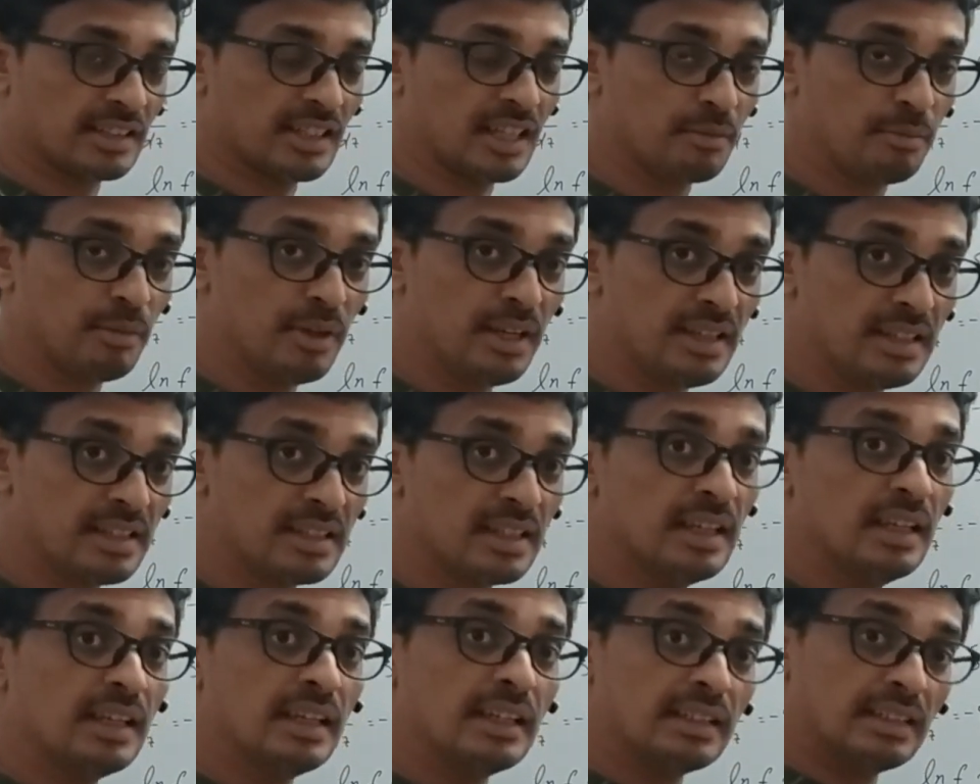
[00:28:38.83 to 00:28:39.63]
That means
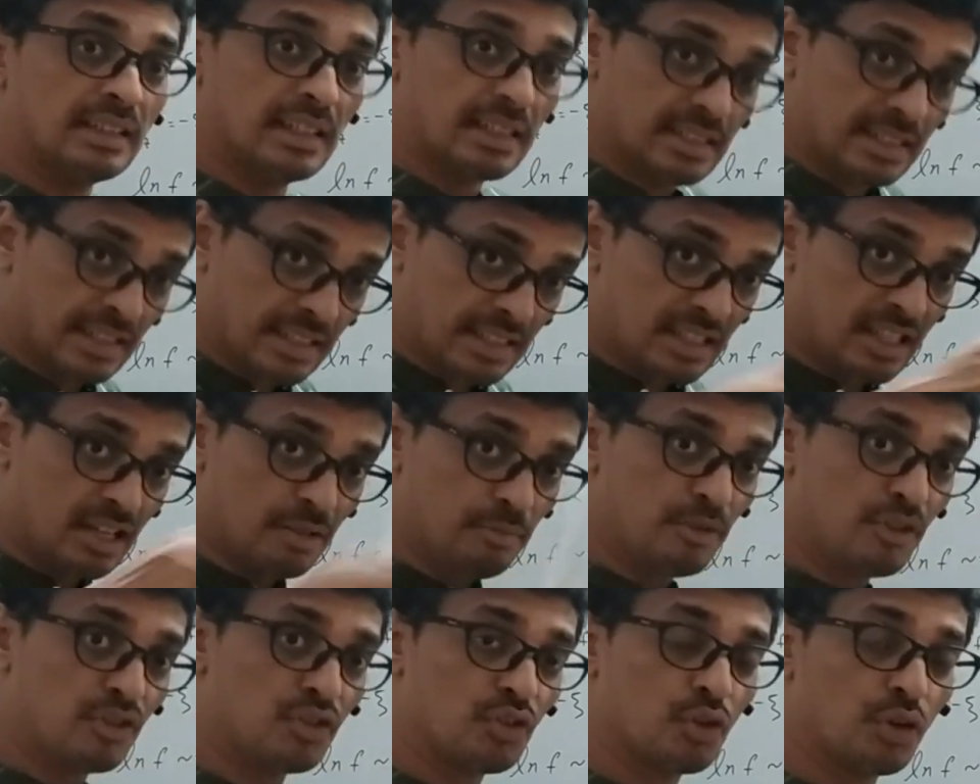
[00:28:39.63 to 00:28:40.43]
the
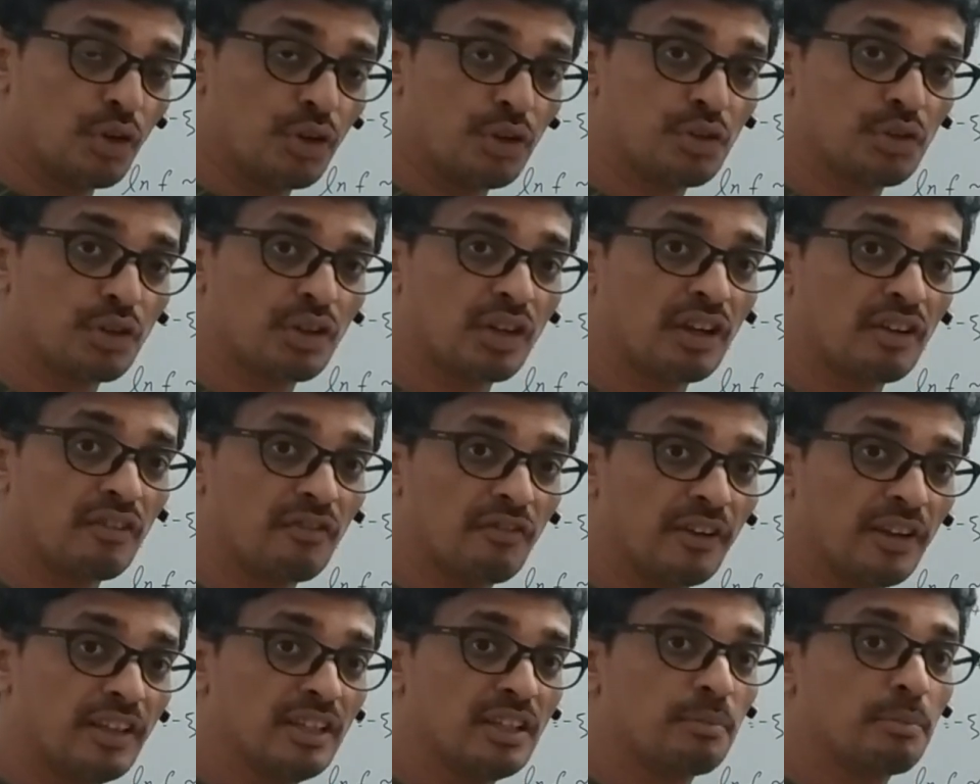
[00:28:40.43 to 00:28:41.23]
system is going to
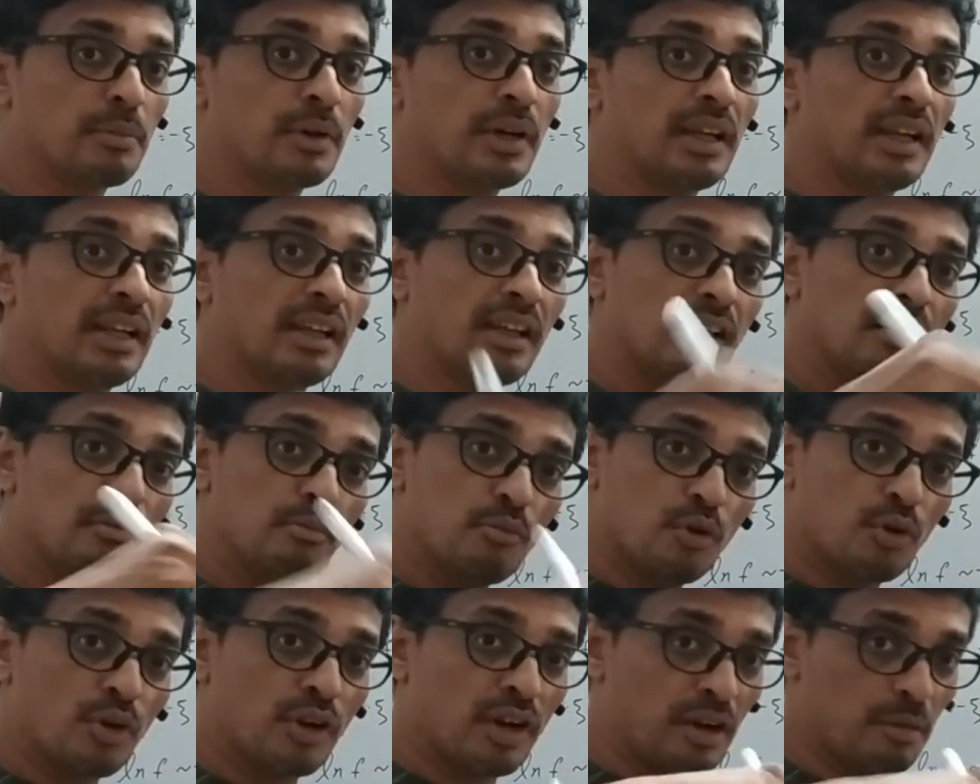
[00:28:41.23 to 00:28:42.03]
confine the particle
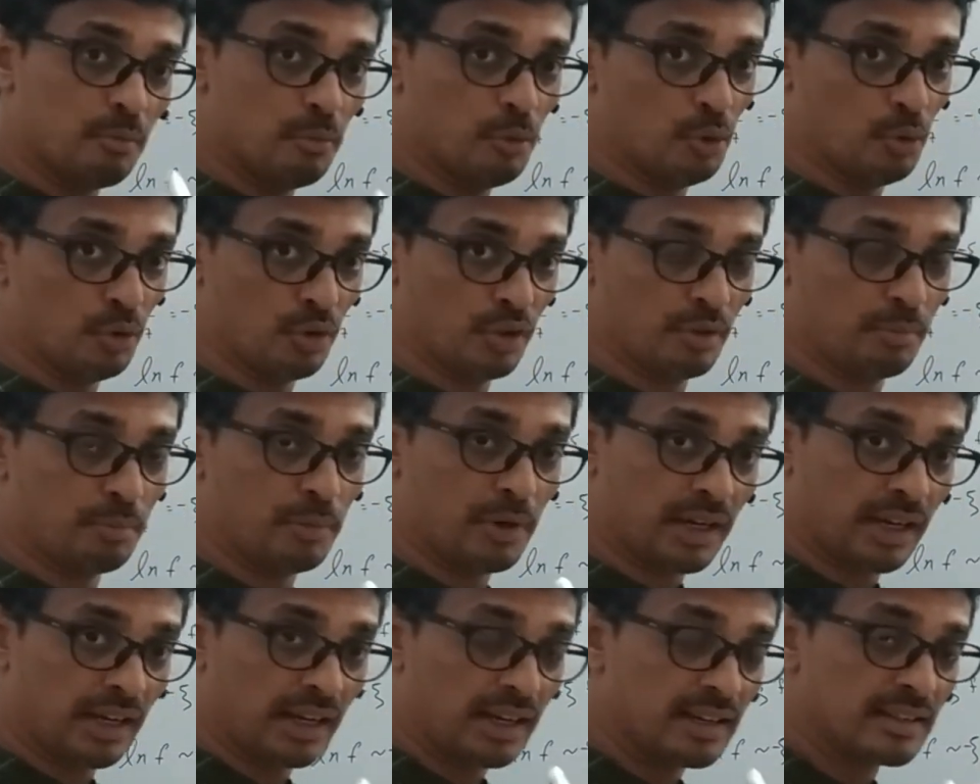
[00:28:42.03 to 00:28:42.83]
more and more. The
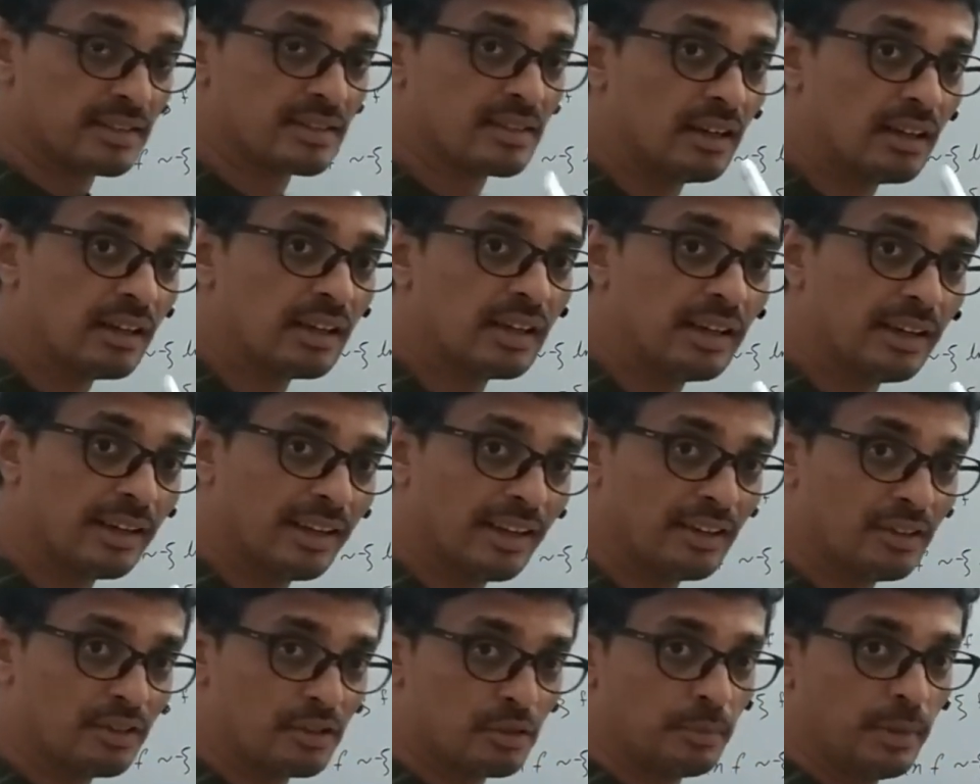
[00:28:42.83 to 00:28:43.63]
particle is not
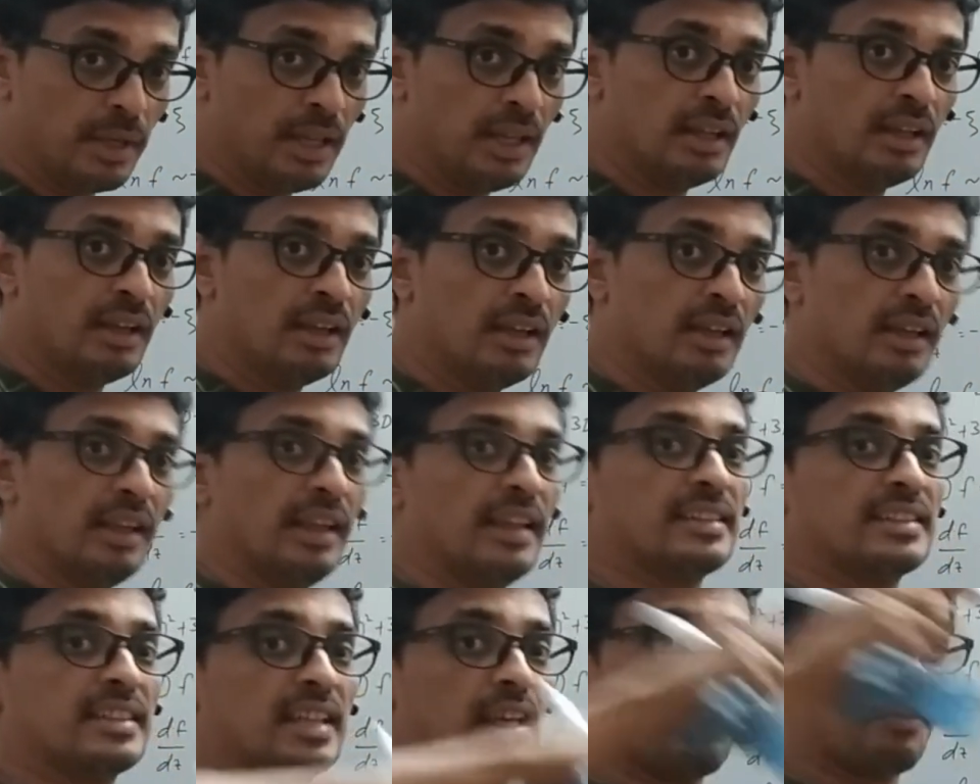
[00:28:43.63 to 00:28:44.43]
letting it to be
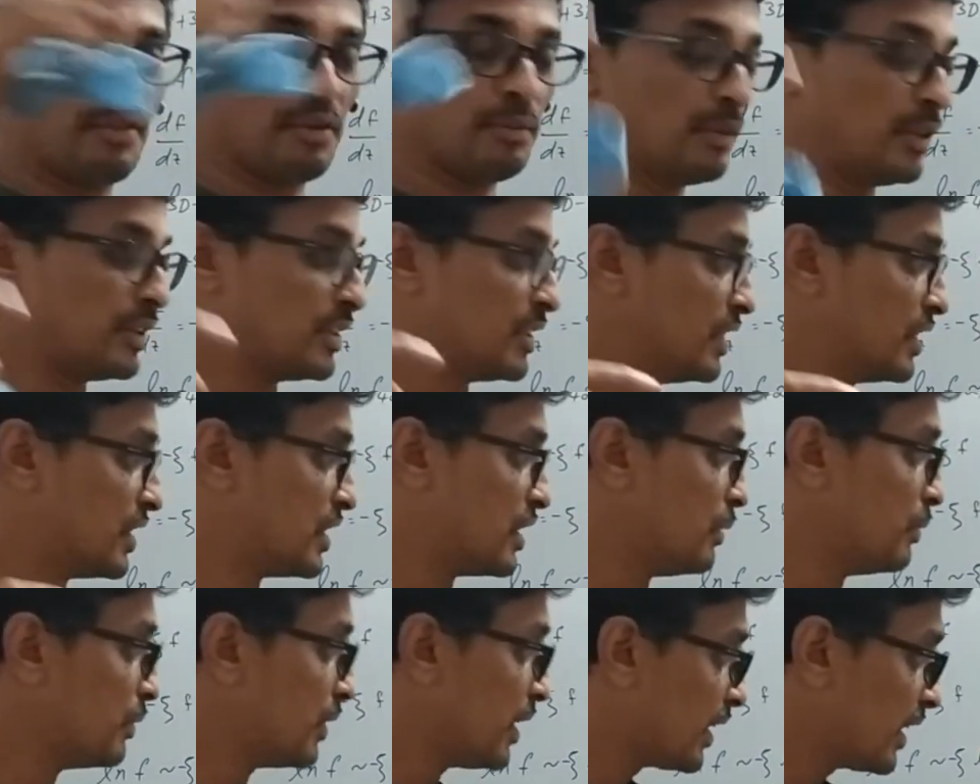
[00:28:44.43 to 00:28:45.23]
escape from the
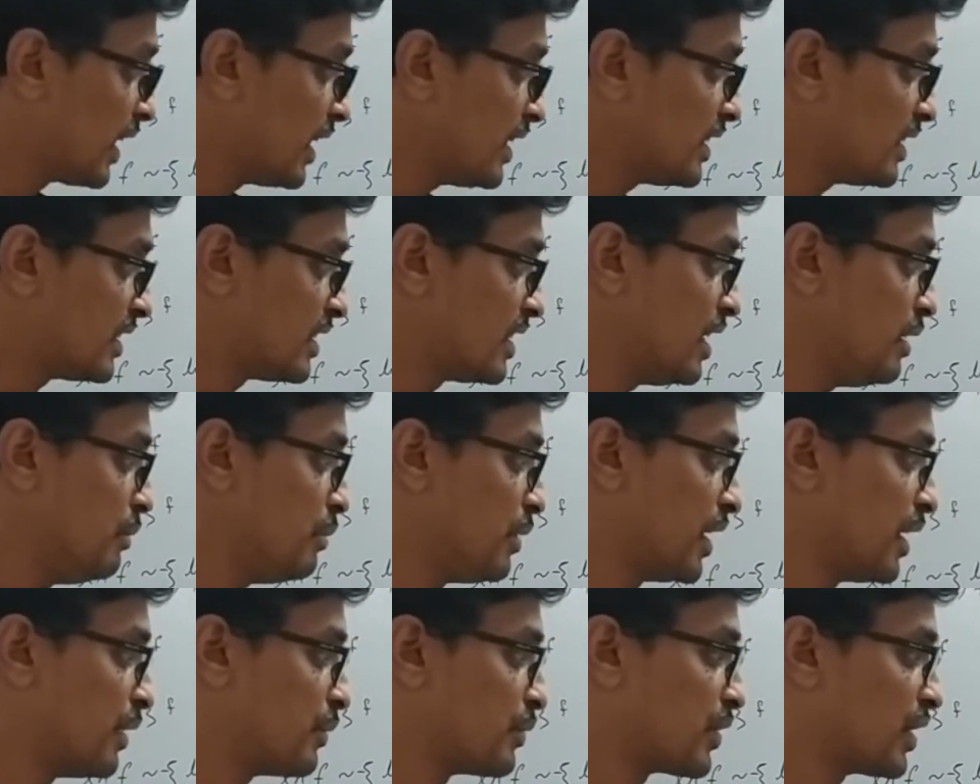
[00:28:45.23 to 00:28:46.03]
system. In that case, t
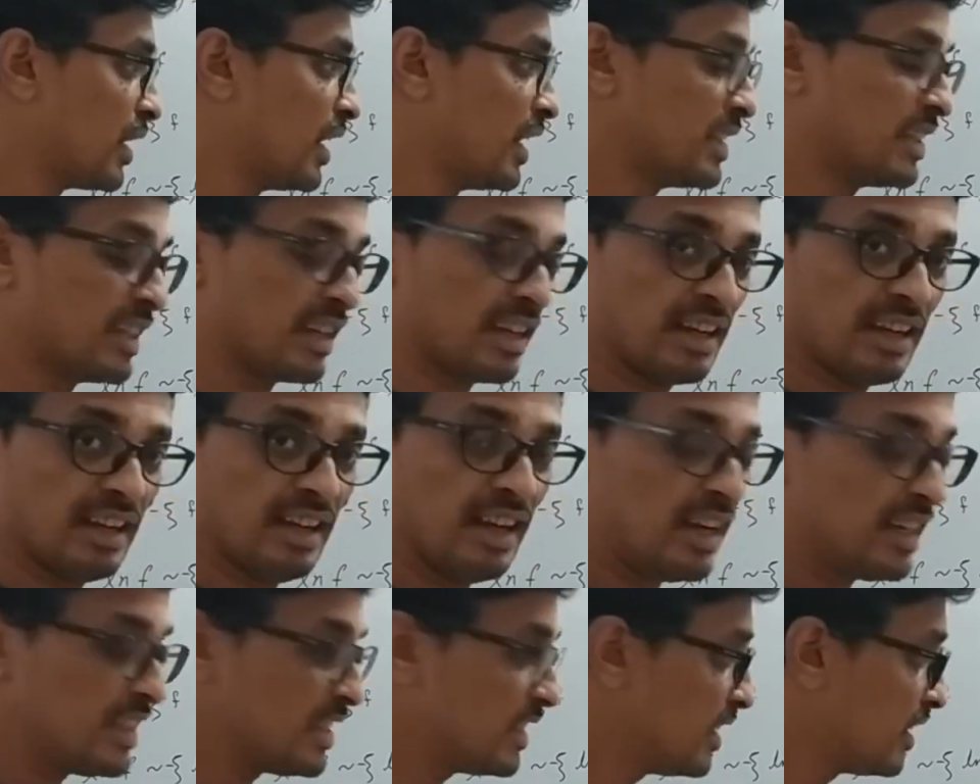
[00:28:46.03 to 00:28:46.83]
becomes larger and
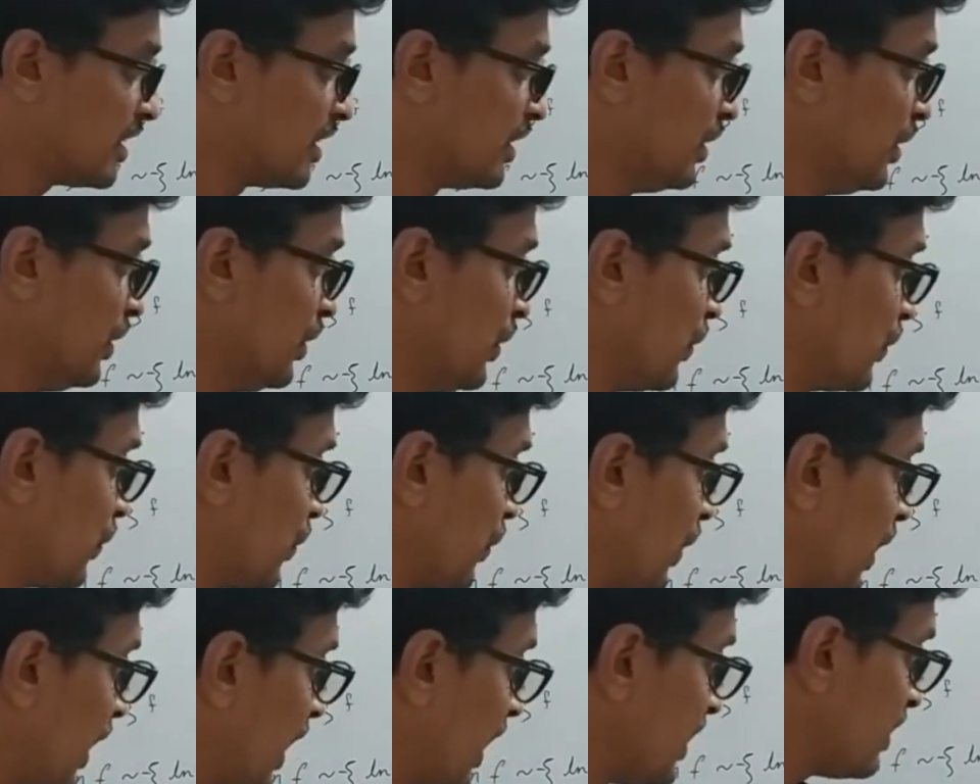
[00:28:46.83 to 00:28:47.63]
larger.
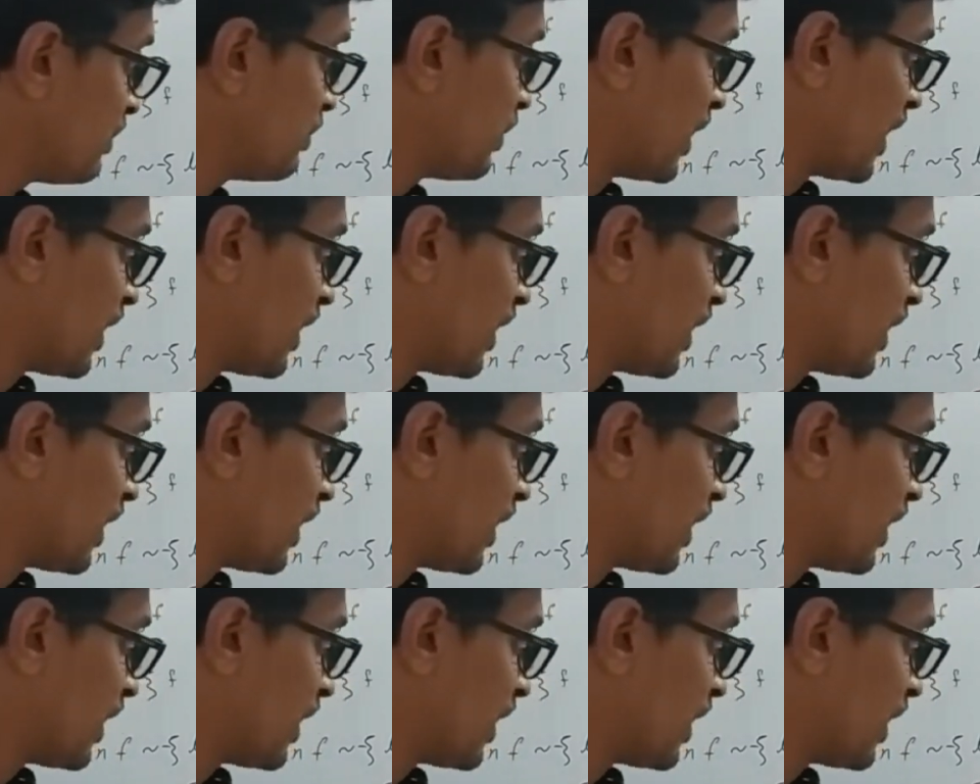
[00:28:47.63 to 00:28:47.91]
So s